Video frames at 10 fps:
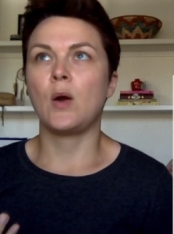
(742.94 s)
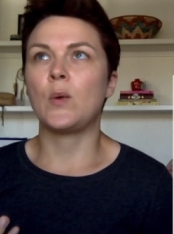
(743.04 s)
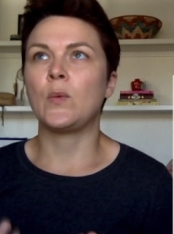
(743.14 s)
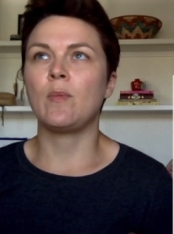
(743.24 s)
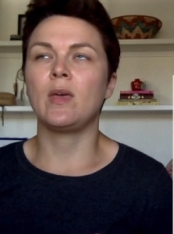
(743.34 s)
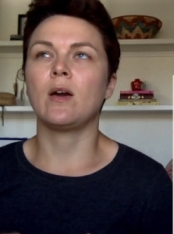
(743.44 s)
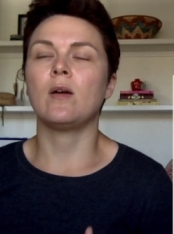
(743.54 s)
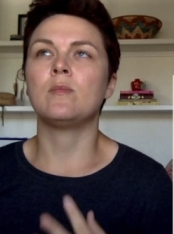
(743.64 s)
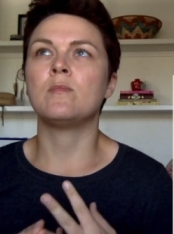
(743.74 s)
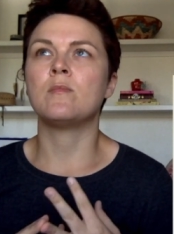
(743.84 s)
We
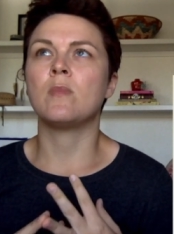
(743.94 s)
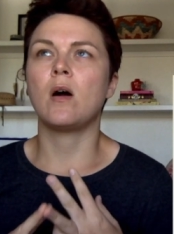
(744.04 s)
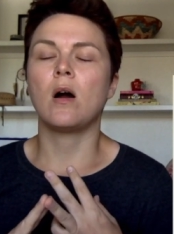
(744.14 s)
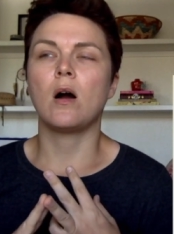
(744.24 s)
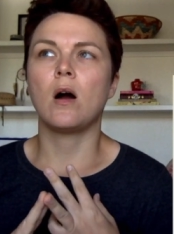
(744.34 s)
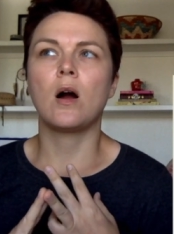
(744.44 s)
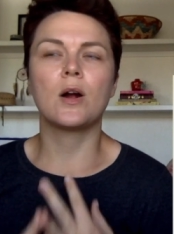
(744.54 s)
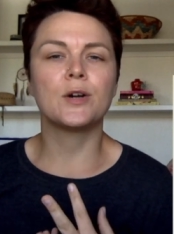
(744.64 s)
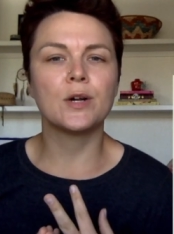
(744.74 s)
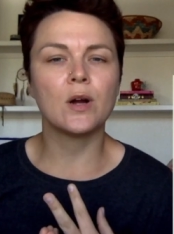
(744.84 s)
become
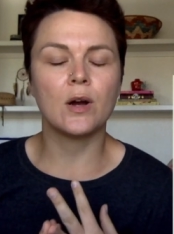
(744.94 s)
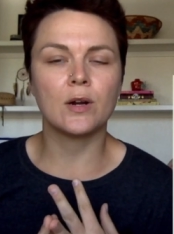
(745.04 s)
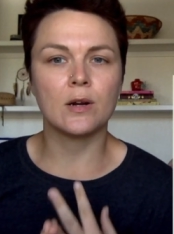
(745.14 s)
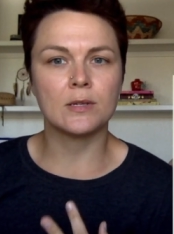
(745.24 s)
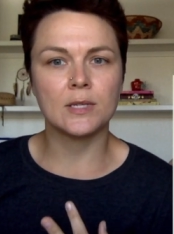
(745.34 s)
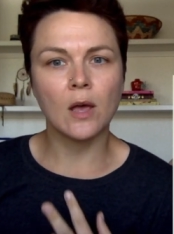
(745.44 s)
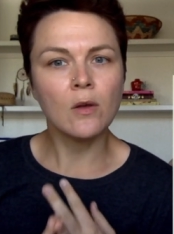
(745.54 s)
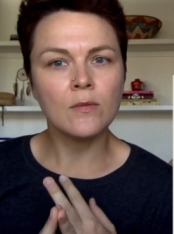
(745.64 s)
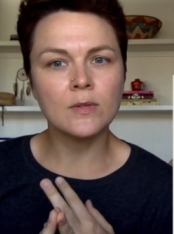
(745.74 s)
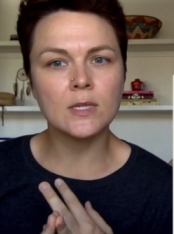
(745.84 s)
harder on
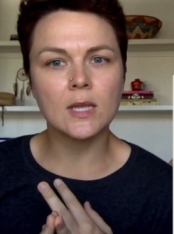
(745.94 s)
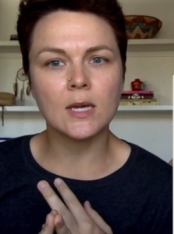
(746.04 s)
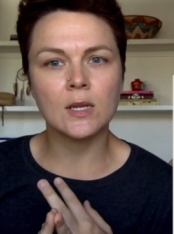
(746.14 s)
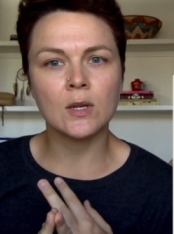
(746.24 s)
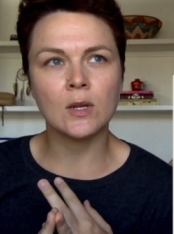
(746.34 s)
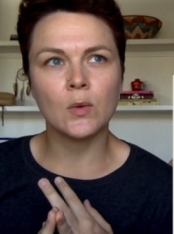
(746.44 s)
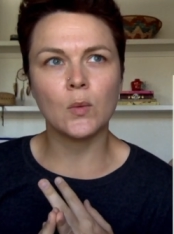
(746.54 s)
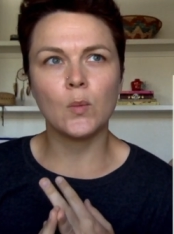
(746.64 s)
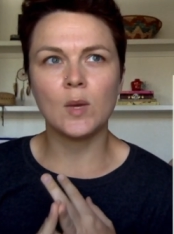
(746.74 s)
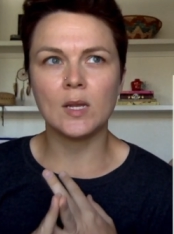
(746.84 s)
ourselves than
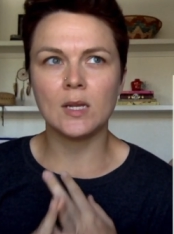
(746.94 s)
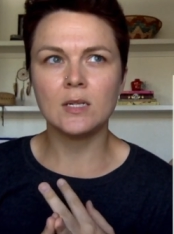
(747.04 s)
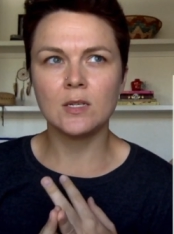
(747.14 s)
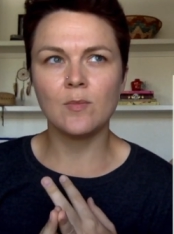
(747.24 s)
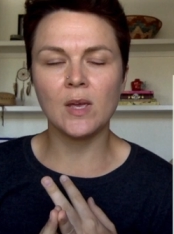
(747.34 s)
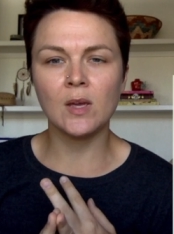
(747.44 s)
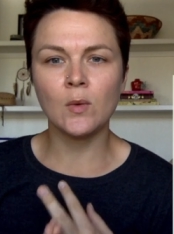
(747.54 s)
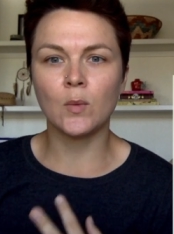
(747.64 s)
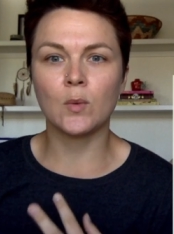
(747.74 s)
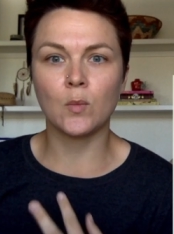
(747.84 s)
we need to be,
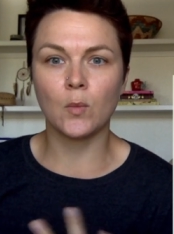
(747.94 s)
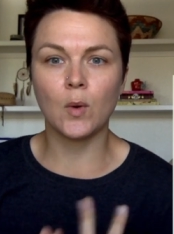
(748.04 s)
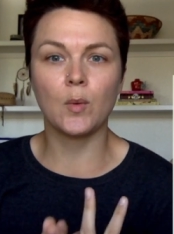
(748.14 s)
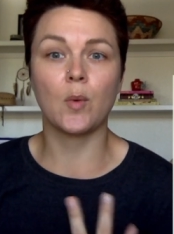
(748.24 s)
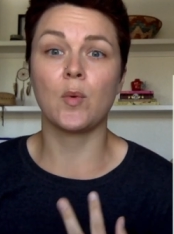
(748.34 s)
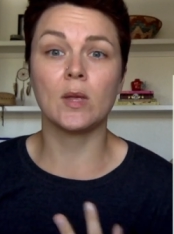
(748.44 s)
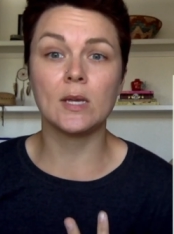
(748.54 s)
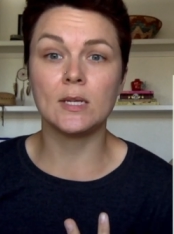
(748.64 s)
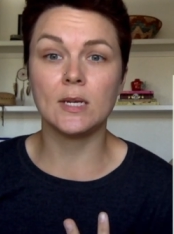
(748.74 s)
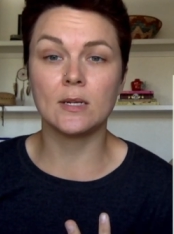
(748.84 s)
when what we
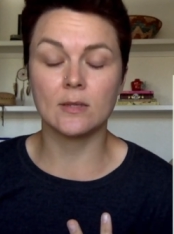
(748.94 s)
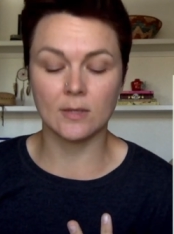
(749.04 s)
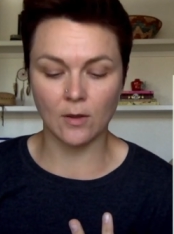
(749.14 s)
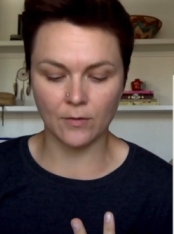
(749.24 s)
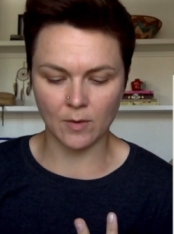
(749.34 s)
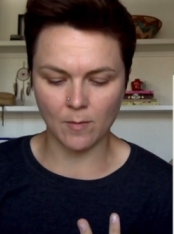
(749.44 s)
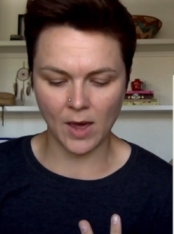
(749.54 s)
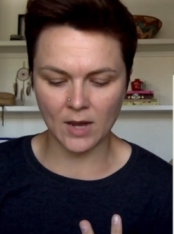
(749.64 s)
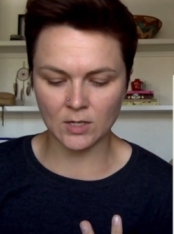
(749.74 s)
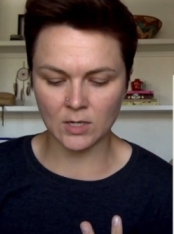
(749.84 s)
really need is
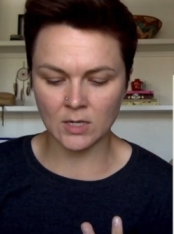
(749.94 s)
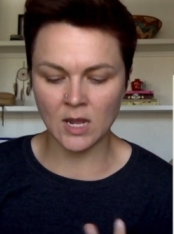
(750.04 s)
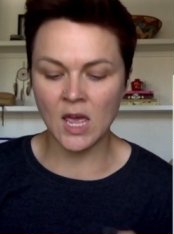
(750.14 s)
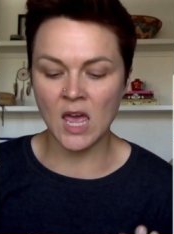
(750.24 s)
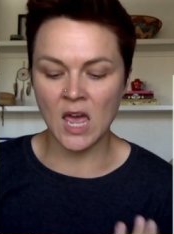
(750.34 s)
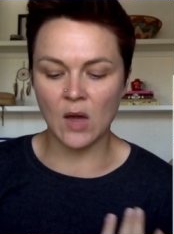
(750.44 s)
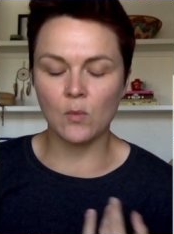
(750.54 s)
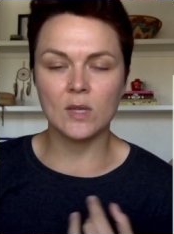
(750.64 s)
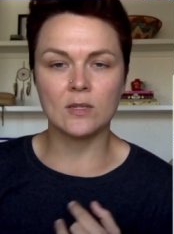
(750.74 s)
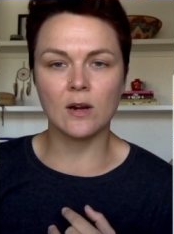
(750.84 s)
self-compassion, and
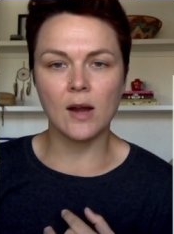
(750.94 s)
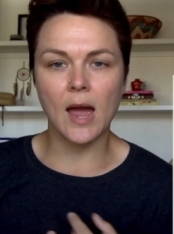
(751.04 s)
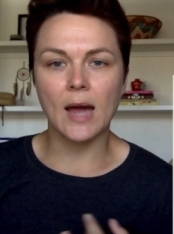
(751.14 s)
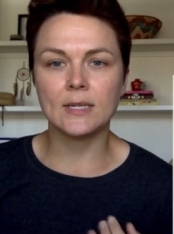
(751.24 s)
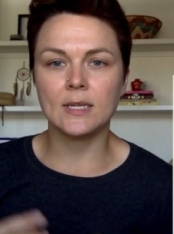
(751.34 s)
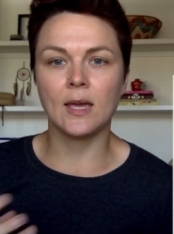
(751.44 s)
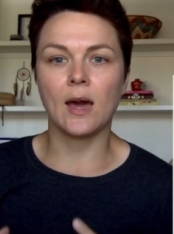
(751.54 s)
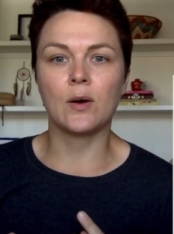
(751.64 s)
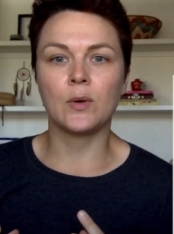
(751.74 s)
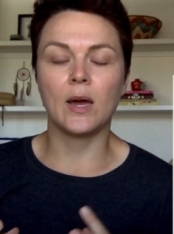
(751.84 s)
we start acting
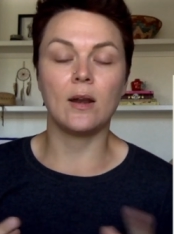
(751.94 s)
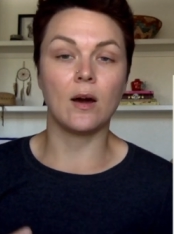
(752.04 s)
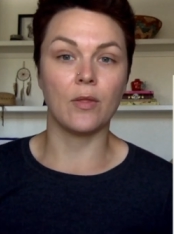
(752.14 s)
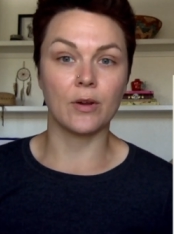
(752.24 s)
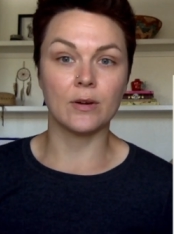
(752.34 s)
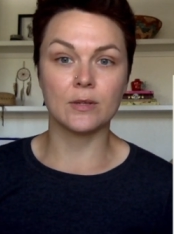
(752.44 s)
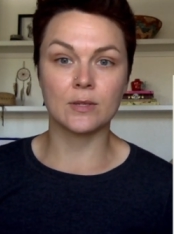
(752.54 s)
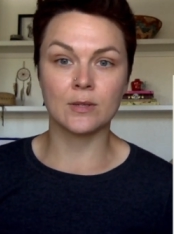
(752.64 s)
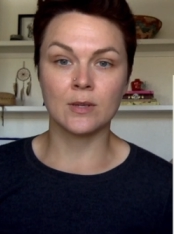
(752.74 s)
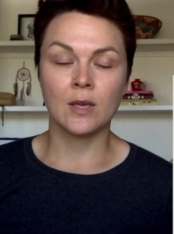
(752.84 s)
out at
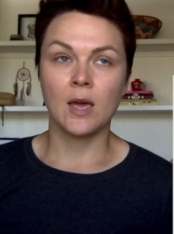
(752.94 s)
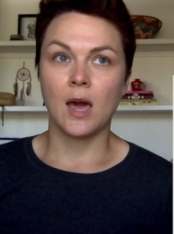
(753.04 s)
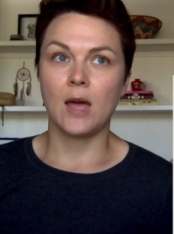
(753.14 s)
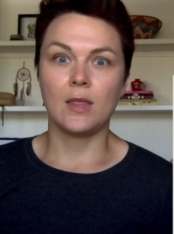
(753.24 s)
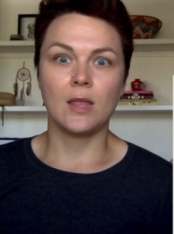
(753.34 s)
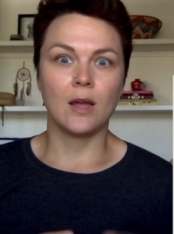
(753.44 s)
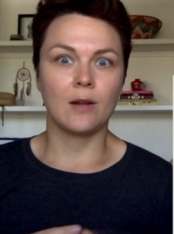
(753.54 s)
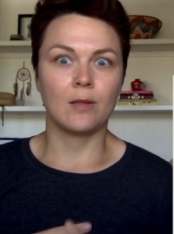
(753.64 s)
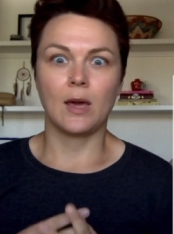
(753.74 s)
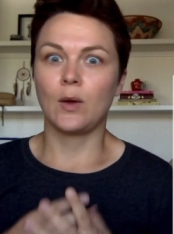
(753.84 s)
others and
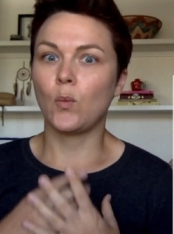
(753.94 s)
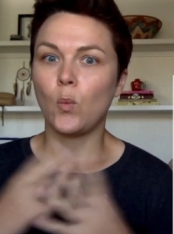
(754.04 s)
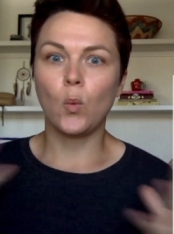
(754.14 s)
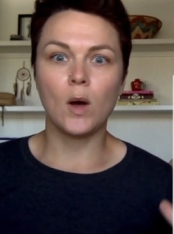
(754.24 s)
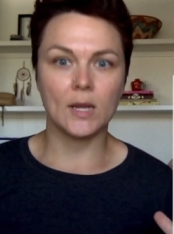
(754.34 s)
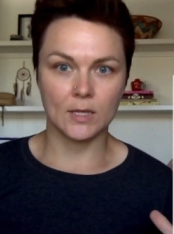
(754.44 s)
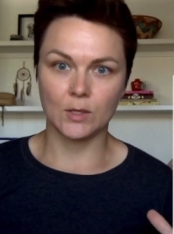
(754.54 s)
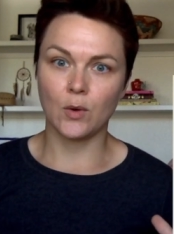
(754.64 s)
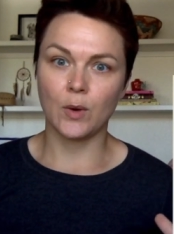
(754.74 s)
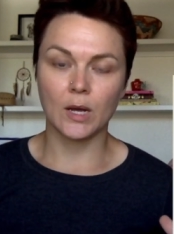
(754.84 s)
they're like, what is
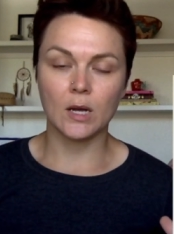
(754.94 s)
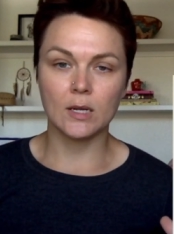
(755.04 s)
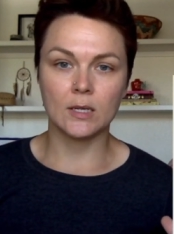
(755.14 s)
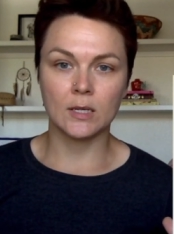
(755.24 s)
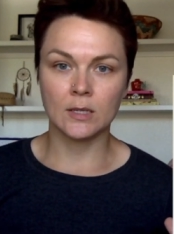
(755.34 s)
going on?